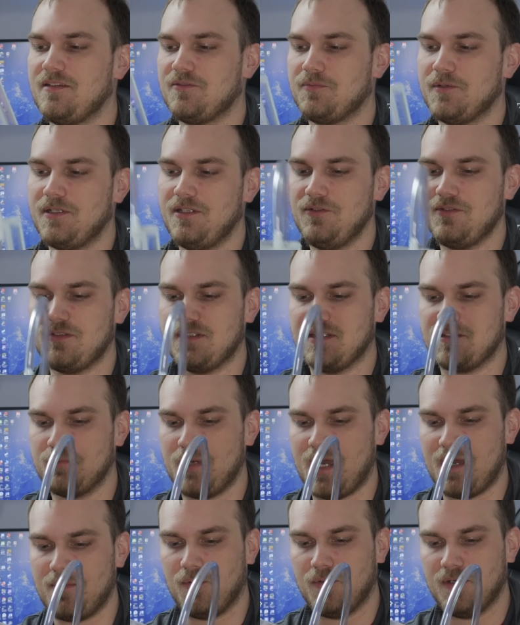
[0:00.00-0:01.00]
since we used this
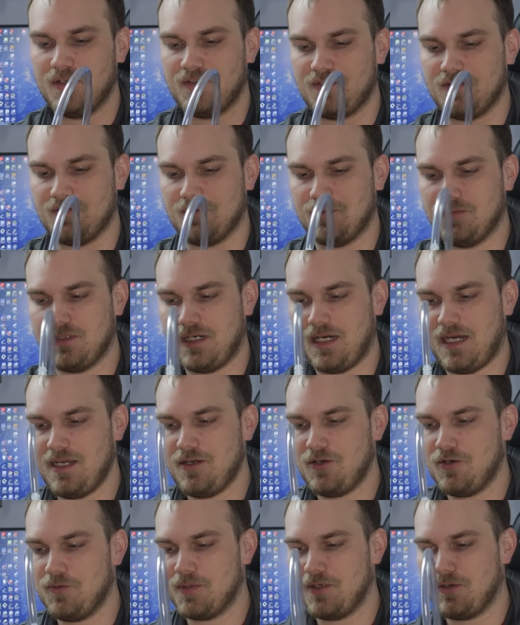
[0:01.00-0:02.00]
bad boy. So I
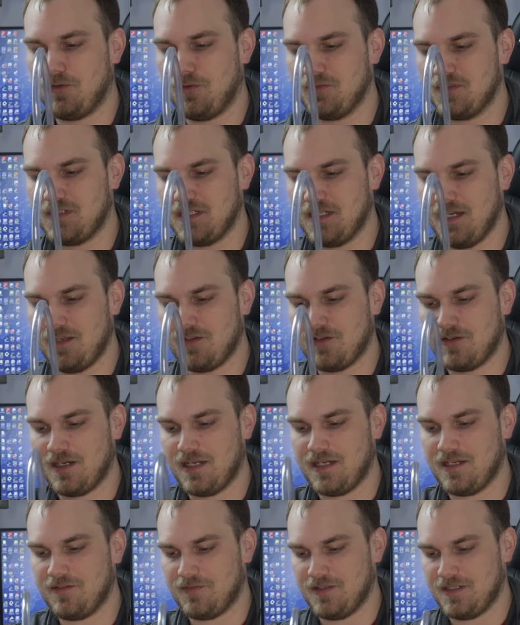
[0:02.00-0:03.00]
hope it holds together.
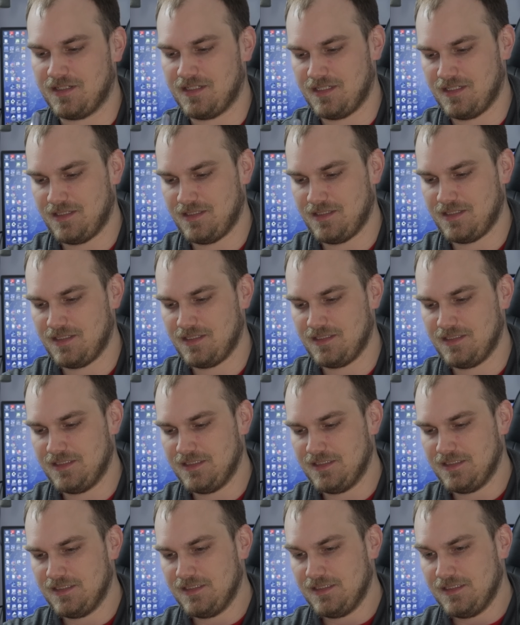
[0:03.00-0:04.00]
And if it,
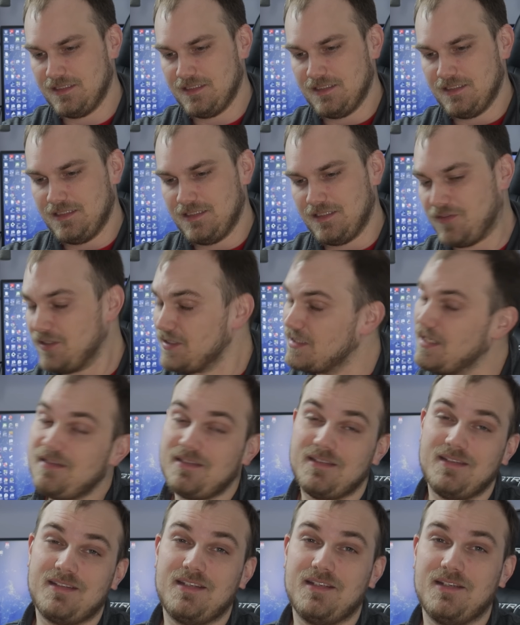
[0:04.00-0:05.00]
if it
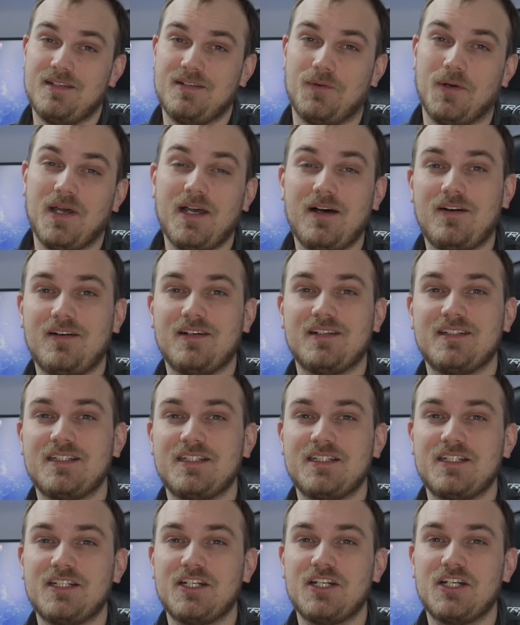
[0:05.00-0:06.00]
doesn't, well,
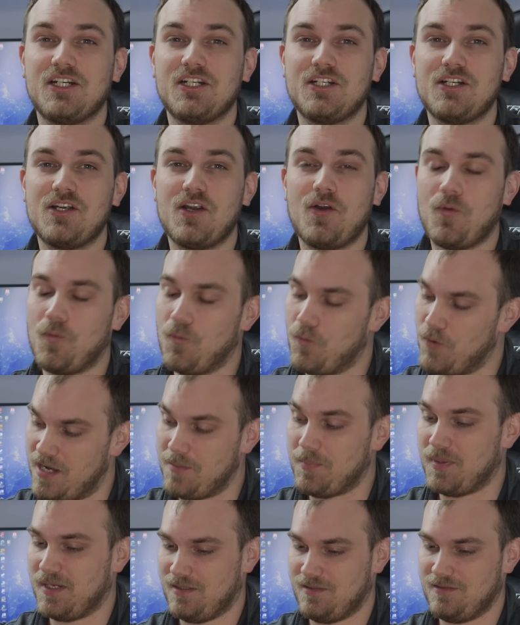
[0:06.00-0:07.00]

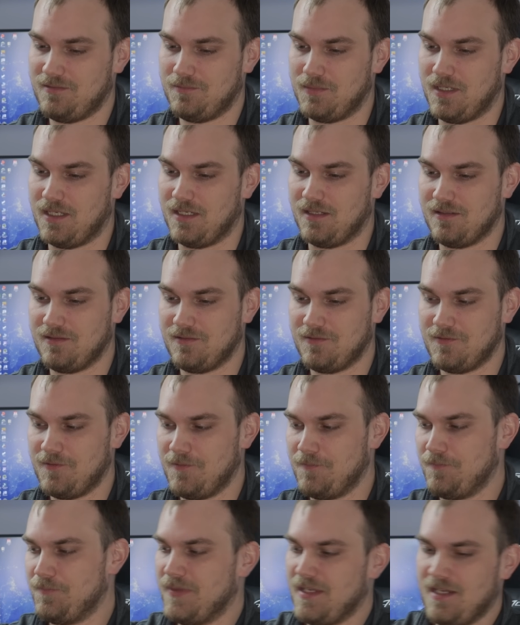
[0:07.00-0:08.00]
rip. But
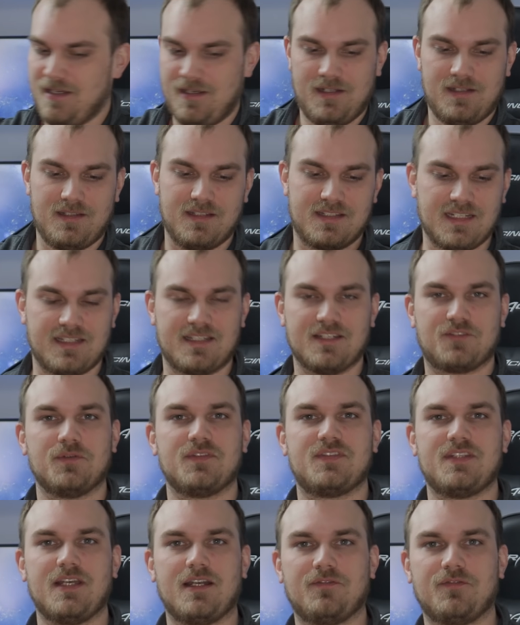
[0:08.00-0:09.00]
let's get this
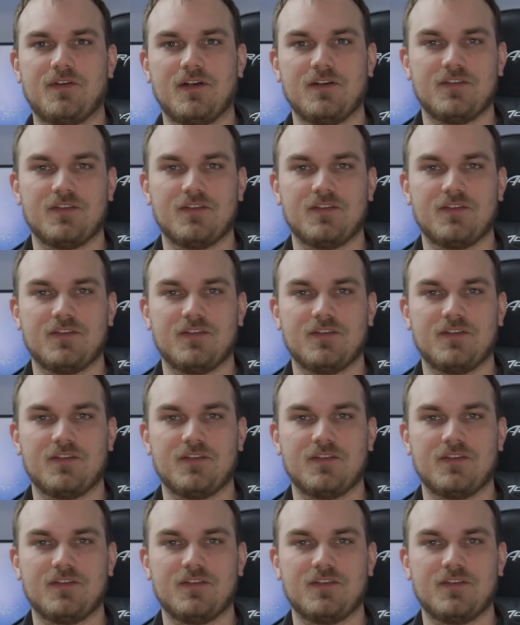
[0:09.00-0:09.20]
one set up